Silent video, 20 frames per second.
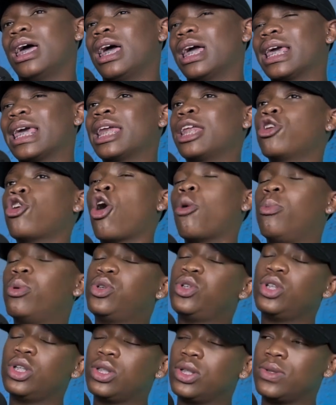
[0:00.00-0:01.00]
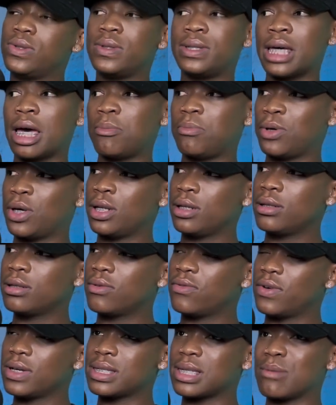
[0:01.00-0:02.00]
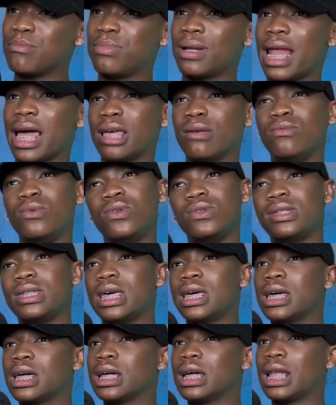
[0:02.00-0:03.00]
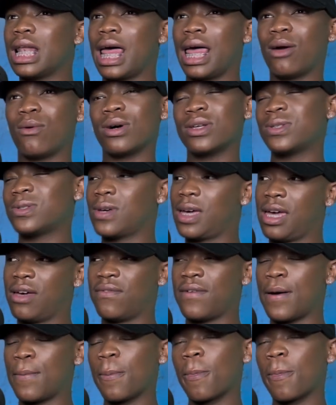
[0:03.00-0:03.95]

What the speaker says: get an opportunity to tap in. For example, like music, like whatsoever.